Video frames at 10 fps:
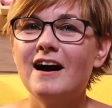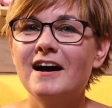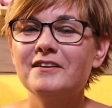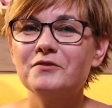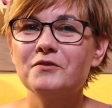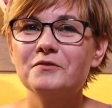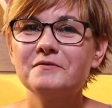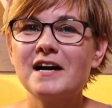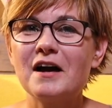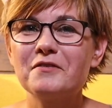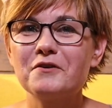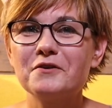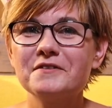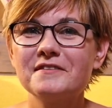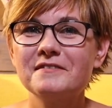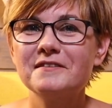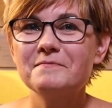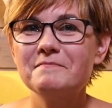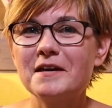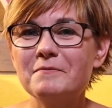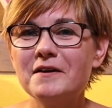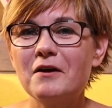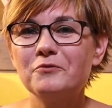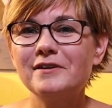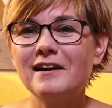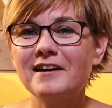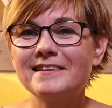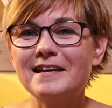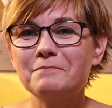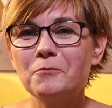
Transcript: don't know. I thought maybe I would like that